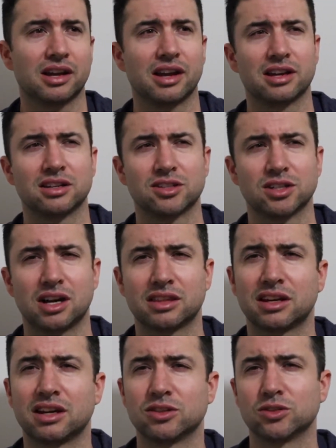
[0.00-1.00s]
And so I
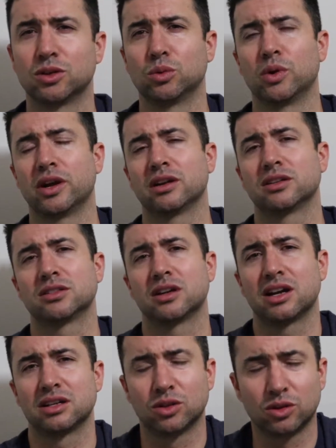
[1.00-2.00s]
thought it was real weird. So
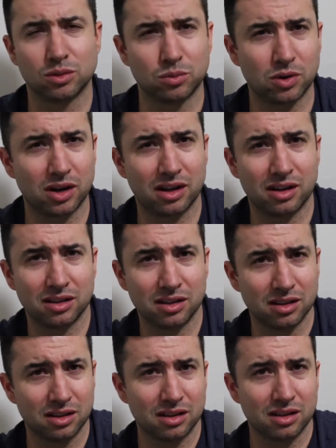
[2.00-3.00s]
I told him, "Well,
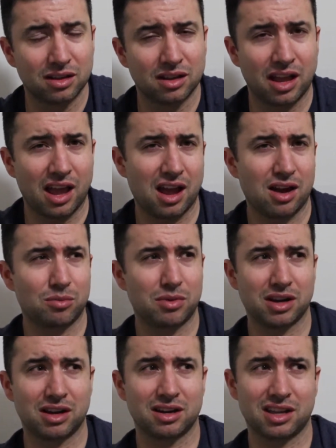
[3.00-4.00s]
how am
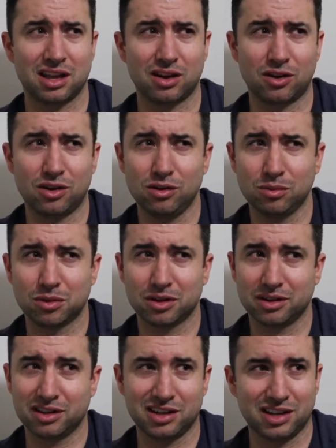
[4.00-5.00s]
I going to get home?
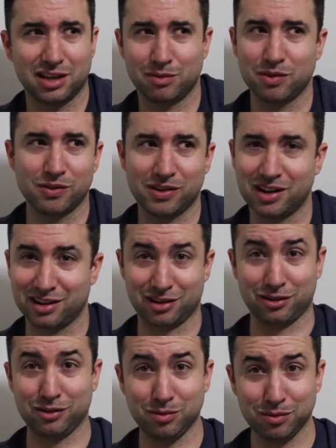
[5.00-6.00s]
Are you going to give me a ride
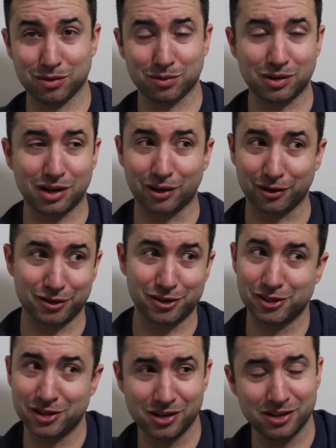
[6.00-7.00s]
home, or what? Or
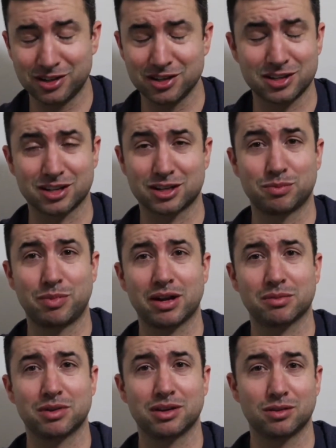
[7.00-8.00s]
do you just
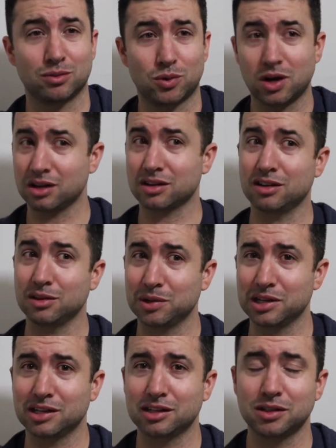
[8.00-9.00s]
expect me to walk all
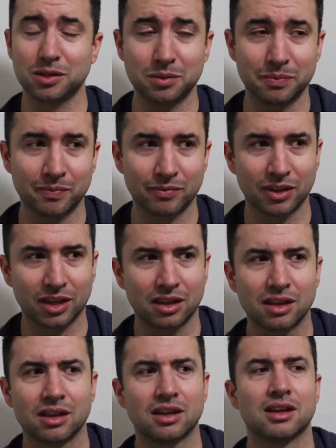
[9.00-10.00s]
the way home?"
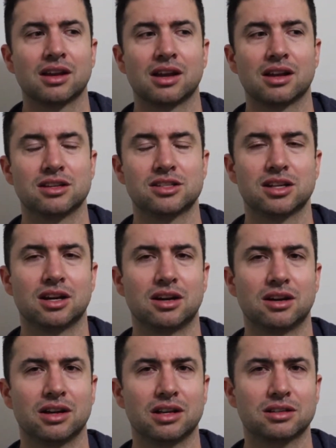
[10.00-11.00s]
And
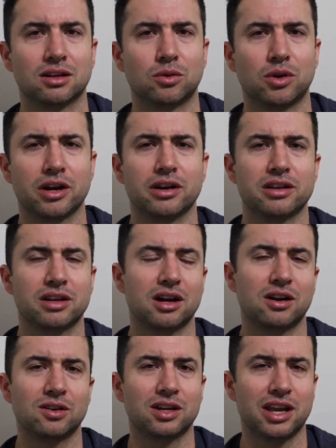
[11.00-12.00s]
so he's all, "Well, here you
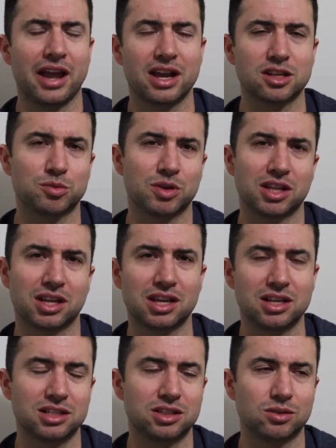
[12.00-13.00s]
go." And he hands me the
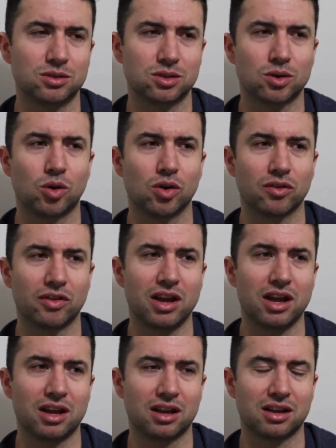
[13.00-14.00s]
keys to his
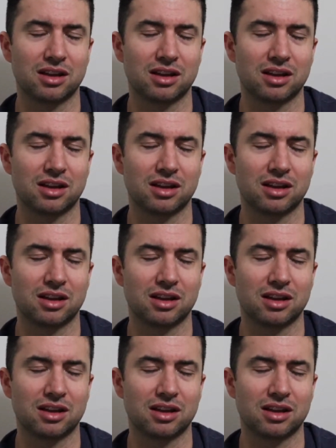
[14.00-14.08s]
Corvette.